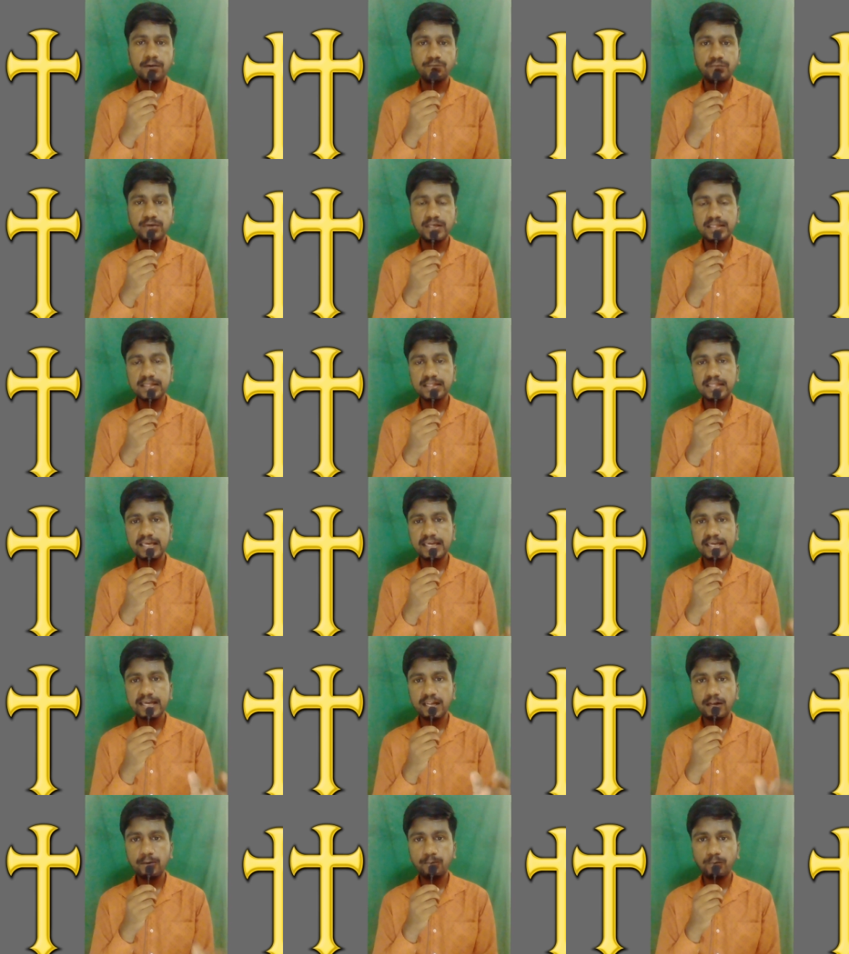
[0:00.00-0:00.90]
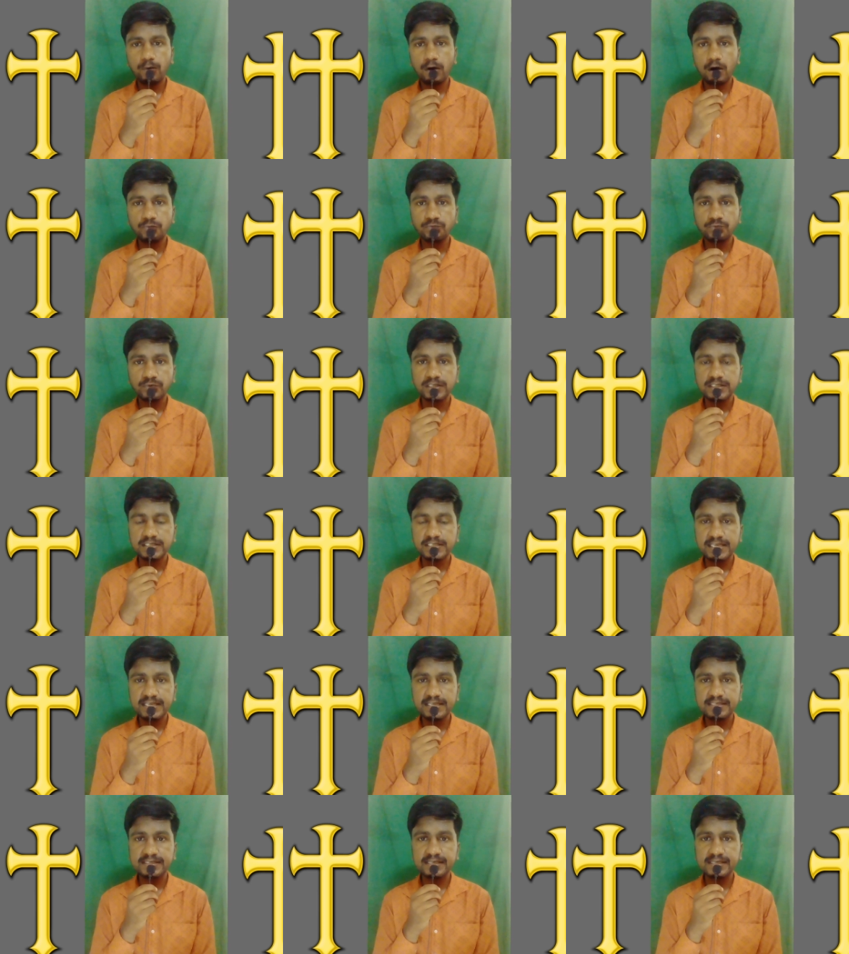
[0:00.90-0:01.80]
With the help of
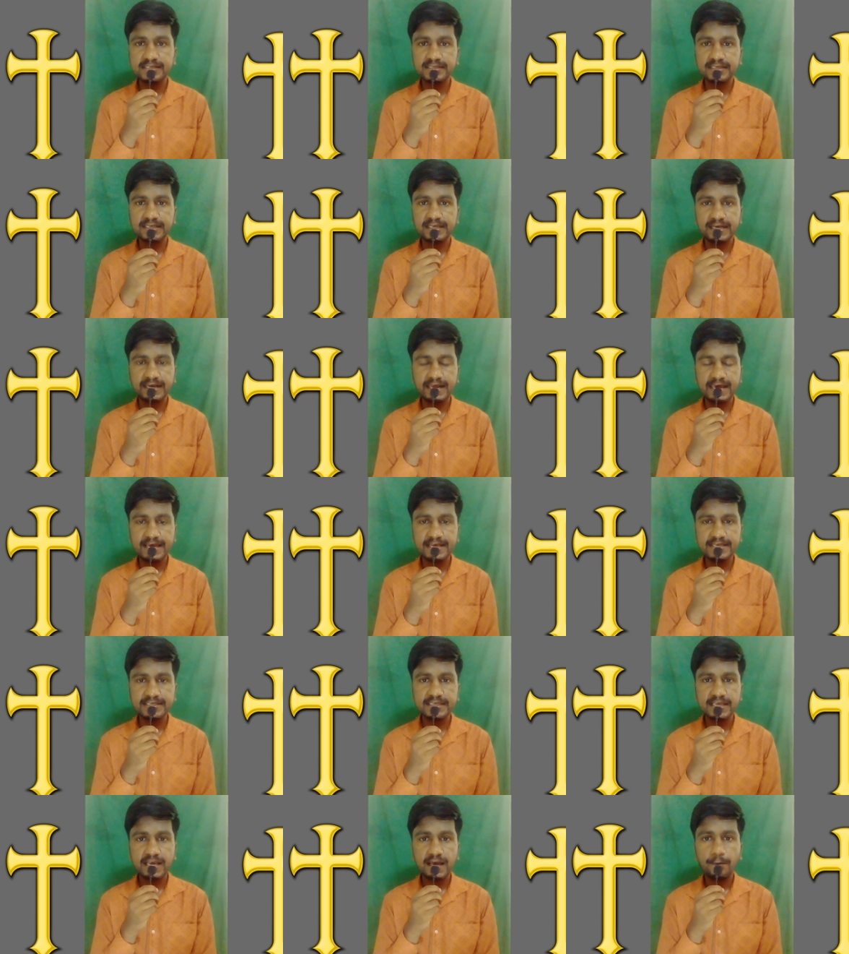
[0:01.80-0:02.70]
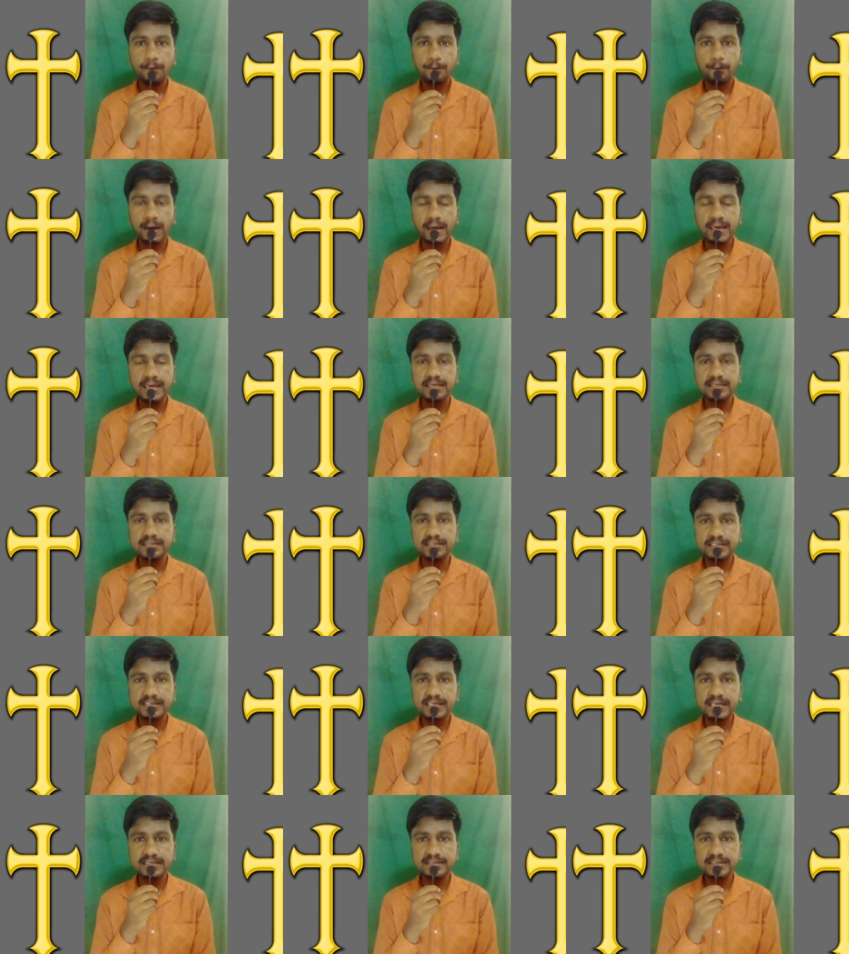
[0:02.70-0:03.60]
Jesus' grace, my
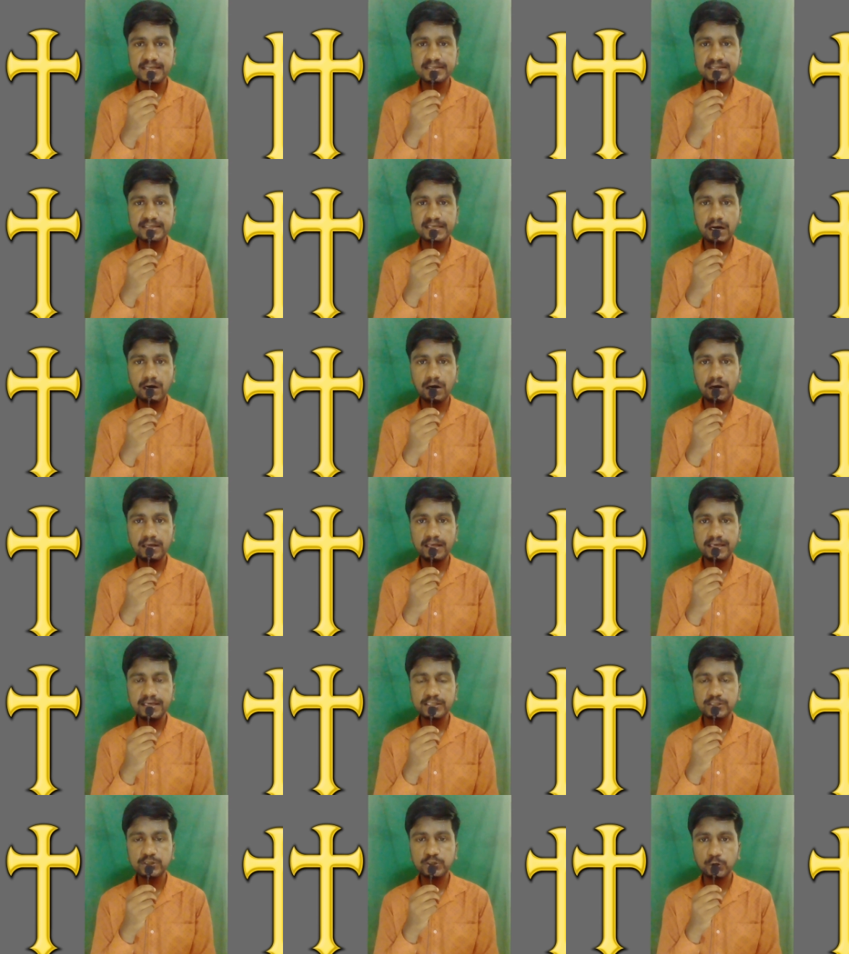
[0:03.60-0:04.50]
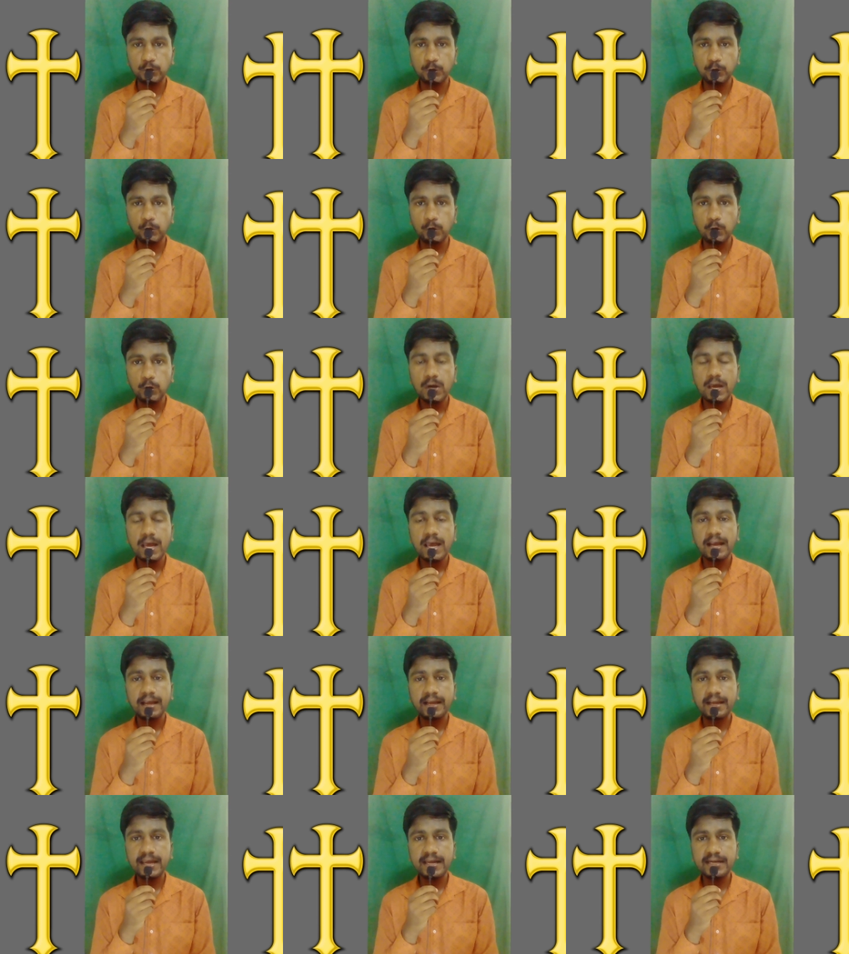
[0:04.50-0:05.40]
Jesus Calling show
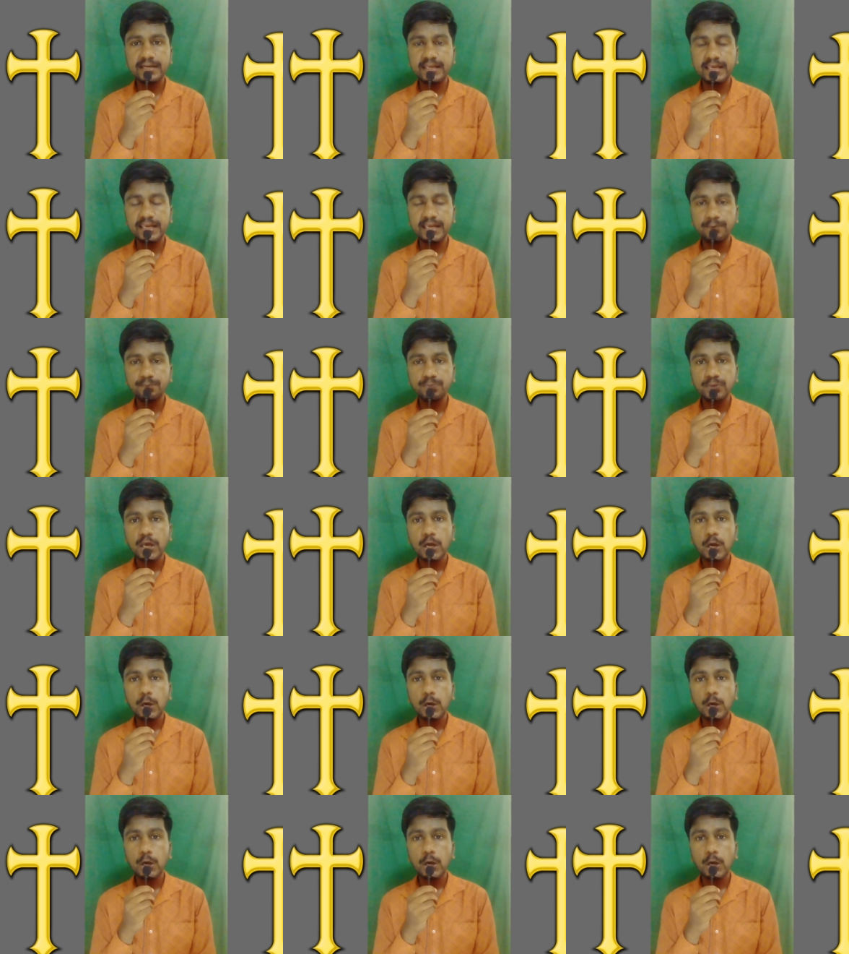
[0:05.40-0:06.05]
getting